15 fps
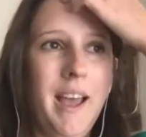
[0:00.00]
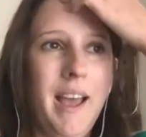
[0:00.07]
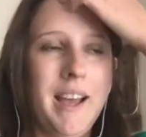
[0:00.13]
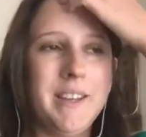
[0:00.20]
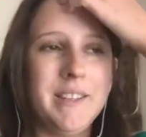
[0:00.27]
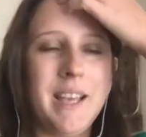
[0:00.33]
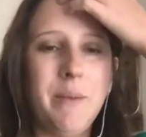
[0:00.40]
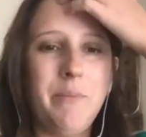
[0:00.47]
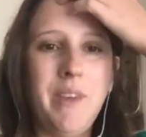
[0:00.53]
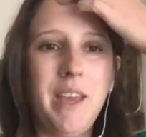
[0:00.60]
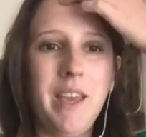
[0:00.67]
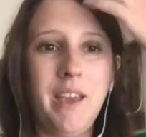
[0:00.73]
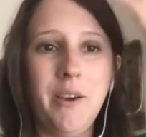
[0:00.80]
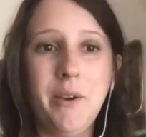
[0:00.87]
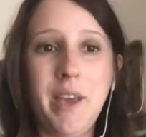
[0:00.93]
I just kept
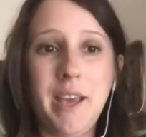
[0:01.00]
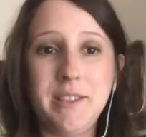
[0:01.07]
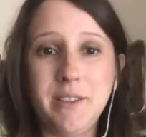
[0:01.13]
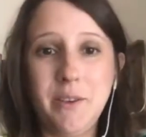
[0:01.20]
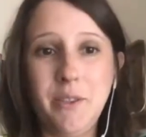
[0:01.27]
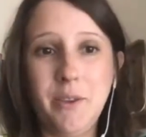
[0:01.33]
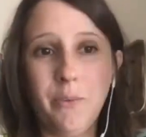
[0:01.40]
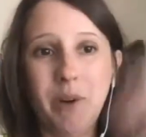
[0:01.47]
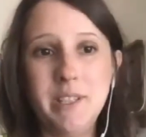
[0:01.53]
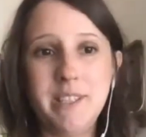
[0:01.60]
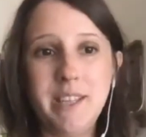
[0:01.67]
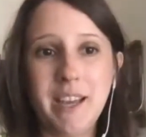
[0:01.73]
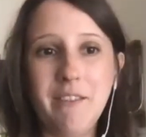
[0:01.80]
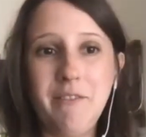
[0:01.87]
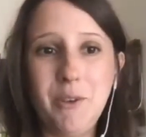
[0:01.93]
thinking, okay, so the 1
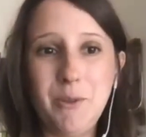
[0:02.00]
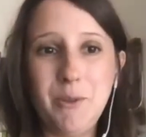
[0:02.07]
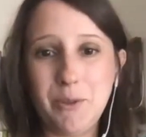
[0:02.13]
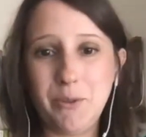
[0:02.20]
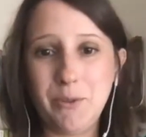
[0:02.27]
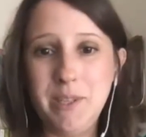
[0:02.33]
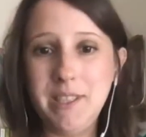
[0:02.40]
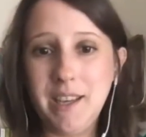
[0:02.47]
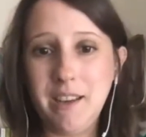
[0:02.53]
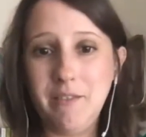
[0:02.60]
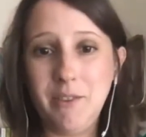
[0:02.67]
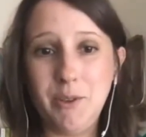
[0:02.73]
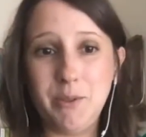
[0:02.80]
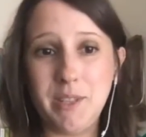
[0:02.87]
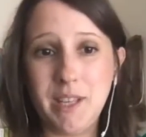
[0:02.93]
second views or 3 second
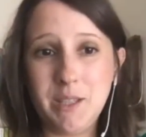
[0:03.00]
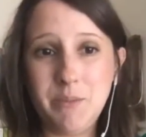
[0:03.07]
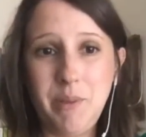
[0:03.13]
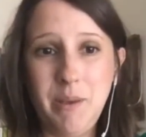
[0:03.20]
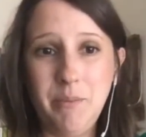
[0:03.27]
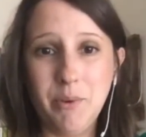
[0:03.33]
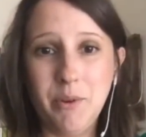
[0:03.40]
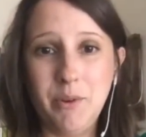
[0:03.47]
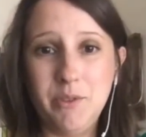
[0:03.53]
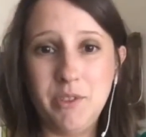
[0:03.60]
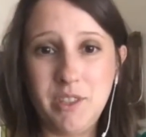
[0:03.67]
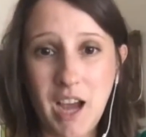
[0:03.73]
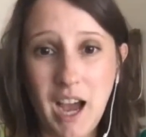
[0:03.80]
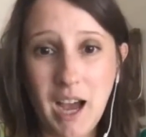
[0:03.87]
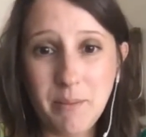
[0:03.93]
views, that's people who
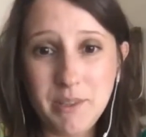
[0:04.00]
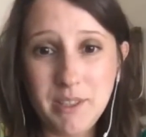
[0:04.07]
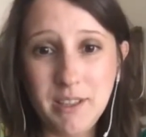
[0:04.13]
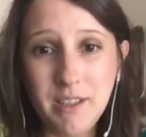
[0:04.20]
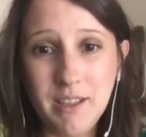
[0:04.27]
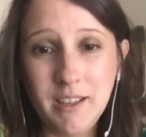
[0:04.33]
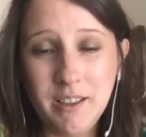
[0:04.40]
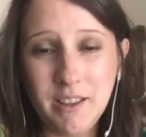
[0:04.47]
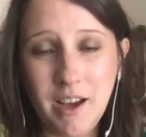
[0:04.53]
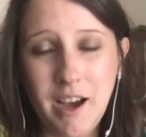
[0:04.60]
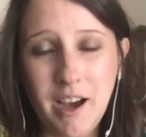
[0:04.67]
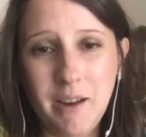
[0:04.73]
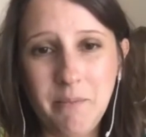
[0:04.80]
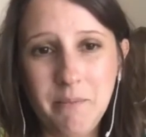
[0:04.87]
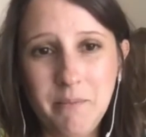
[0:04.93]
stopped,
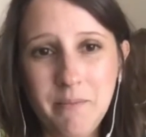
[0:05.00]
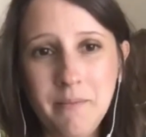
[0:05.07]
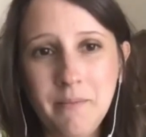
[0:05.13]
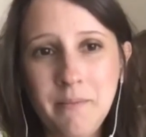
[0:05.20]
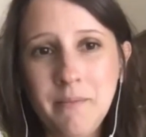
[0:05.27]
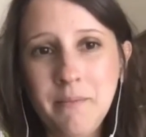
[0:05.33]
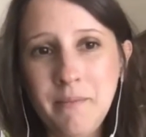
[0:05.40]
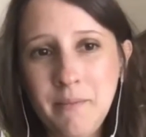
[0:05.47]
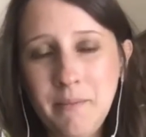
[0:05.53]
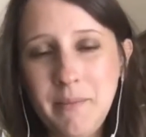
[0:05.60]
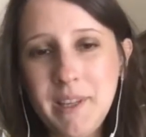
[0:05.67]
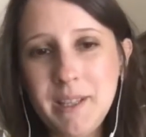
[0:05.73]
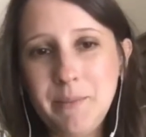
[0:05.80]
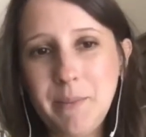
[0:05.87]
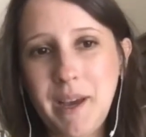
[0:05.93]
thought,
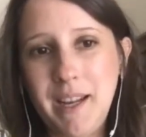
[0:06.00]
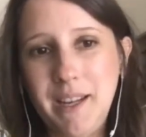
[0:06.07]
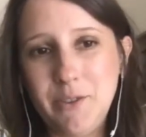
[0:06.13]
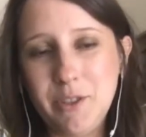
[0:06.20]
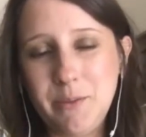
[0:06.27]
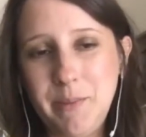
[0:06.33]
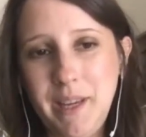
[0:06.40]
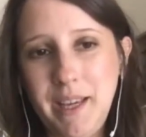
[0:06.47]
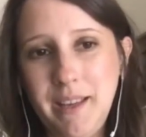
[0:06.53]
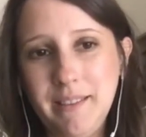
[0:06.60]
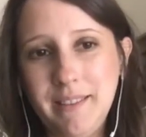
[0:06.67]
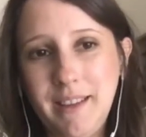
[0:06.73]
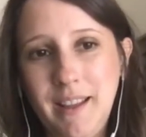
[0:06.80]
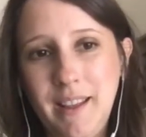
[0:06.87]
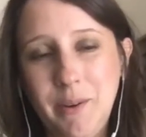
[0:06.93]
this might interest me.
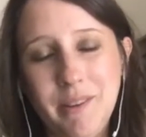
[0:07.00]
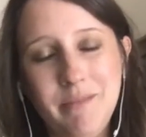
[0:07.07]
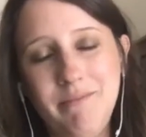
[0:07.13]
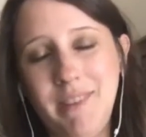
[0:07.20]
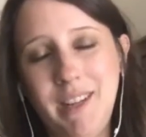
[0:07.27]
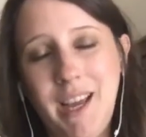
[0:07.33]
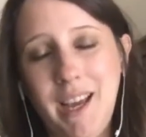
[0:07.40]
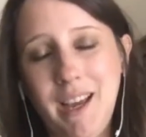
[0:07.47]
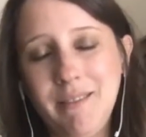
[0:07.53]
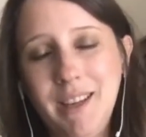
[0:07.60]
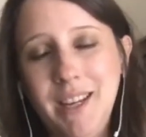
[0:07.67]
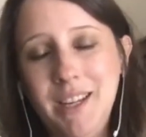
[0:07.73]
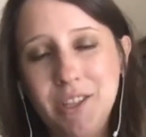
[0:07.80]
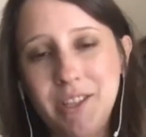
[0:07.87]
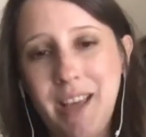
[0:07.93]
And then went, nah,
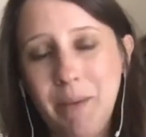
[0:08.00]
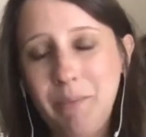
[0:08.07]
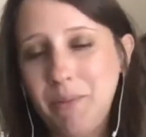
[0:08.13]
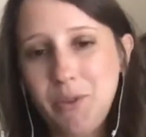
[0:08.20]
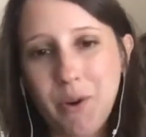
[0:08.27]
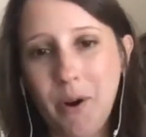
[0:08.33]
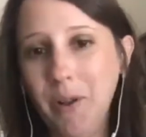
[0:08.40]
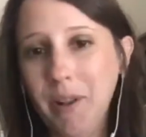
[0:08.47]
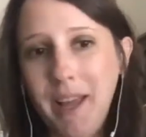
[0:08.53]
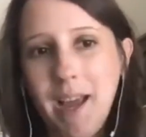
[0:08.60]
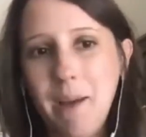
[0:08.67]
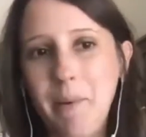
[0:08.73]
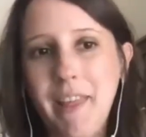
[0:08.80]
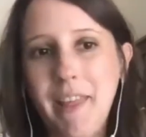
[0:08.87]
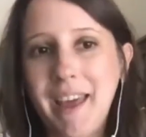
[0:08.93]
and just kept
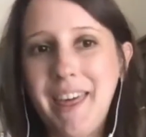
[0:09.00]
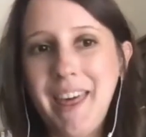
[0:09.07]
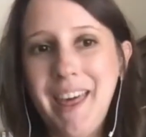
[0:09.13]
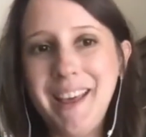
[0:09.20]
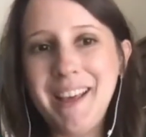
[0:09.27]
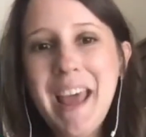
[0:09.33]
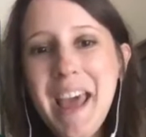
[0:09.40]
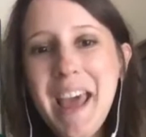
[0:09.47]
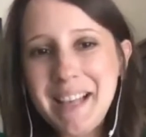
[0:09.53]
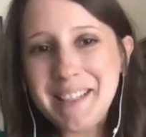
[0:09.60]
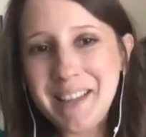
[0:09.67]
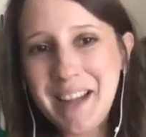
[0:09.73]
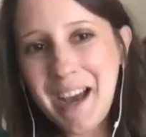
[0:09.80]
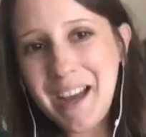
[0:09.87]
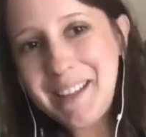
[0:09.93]
scrolling. I mean, like, it's
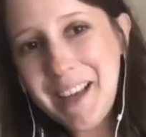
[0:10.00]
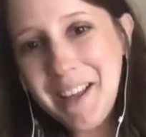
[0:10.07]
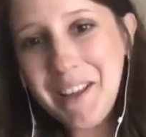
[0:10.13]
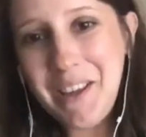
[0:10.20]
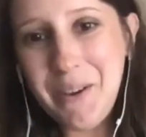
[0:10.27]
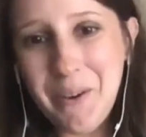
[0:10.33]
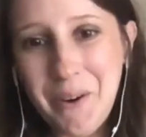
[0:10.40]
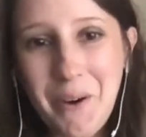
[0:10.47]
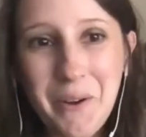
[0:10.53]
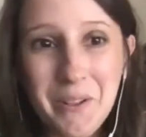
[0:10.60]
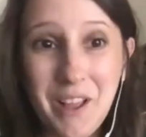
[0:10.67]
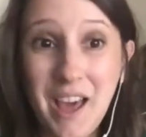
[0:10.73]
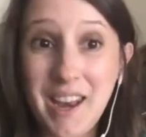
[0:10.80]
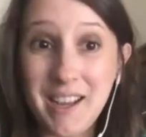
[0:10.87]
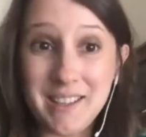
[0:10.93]
not telling you a whole
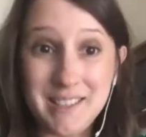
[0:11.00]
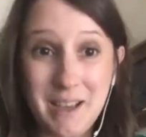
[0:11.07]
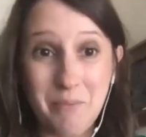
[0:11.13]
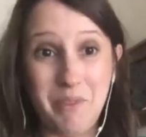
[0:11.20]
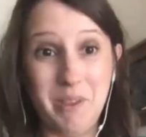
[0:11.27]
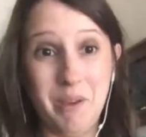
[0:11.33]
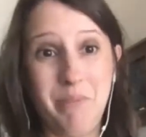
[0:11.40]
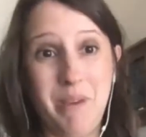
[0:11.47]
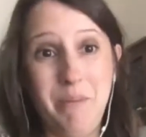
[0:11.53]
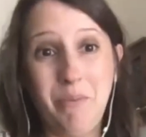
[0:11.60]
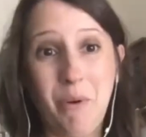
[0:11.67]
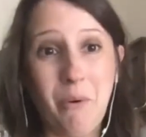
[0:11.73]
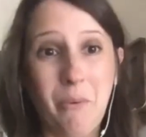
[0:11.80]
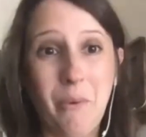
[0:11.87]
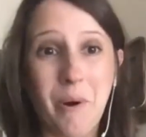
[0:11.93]
lot except that
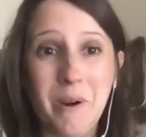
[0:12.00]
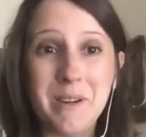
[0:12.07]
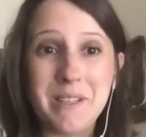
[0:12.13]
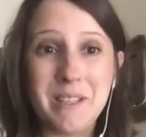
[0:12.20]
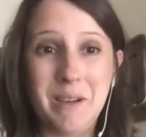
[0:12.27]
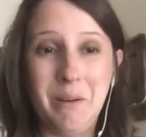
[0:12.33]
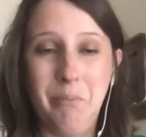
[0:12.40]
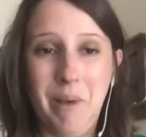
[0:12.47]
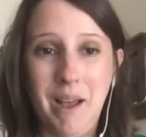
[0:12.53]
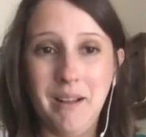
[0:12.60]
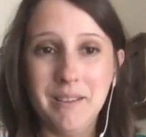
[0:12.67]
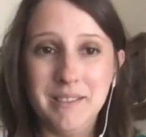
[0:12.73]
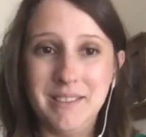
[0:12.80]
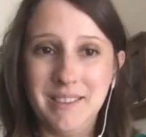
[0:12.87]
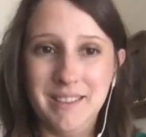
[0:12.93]
people weren't
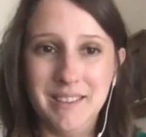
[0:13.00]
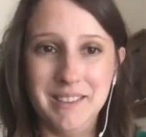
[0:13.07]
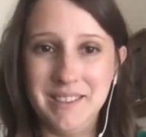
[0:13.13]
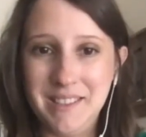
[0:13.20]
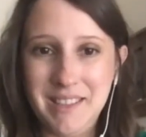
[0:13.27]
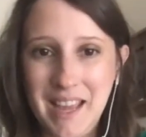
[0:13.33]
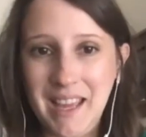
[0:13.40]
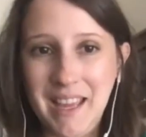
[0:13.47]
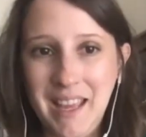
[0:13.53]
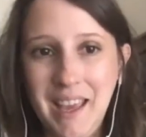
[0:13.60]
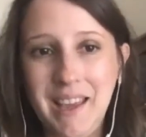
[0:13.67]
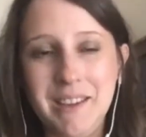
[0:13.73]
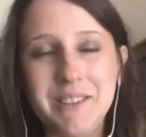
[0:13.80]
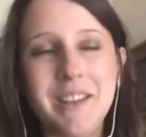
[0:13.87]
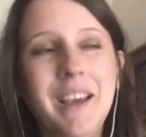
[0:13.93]
compelled to stay
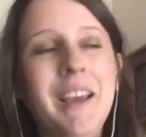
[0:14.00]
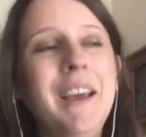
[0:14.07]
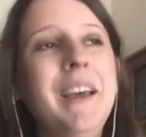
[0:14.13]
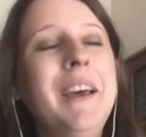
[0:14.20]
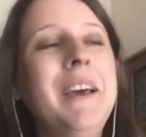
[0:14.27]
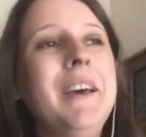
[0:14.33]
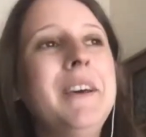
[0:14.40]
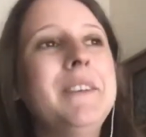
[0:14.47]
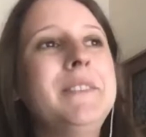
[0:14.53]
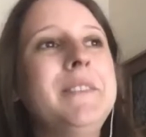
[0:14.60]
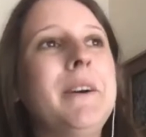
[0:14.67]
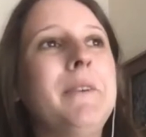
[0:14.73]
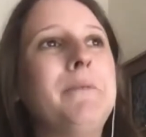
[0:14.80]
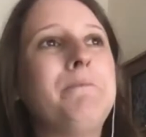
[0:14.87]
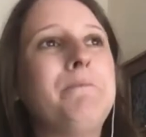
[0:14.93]
engaged.
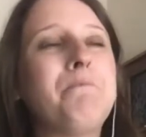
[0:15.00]
So